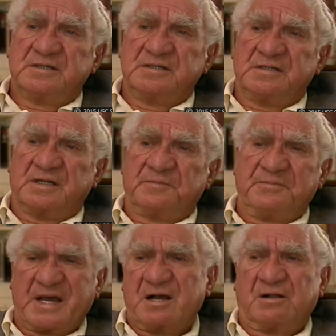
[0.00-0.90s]
that
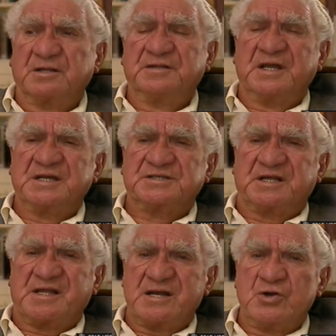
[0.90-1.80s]
by all the things that
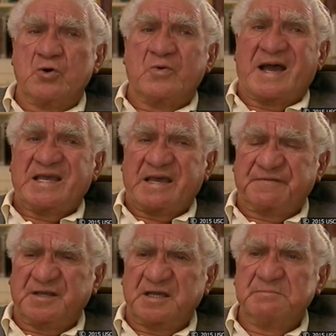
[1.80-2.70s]
I know, I have
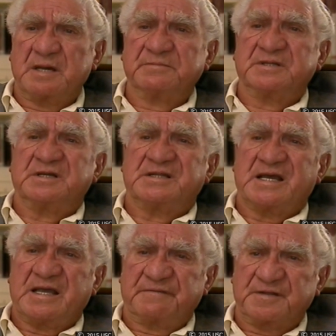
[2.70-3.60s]
to remember that. I
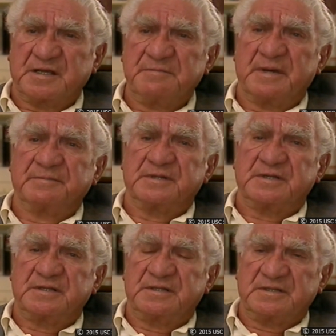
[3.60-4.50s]
have to remember that.
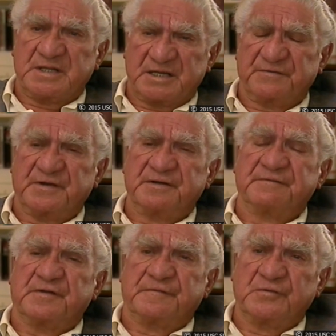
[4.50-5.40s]
That is one of
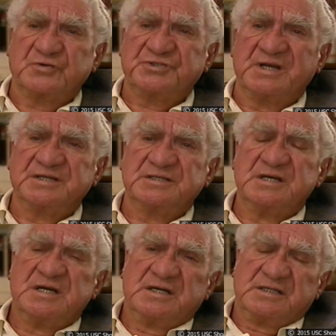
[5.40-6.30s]
the first things
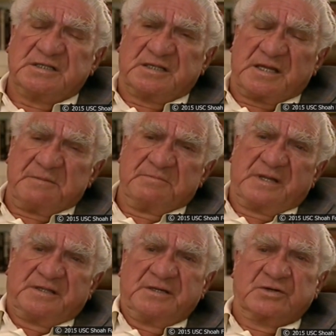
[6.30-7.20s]
that I
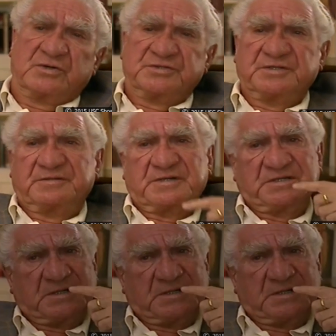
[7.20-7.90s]
met in the concentration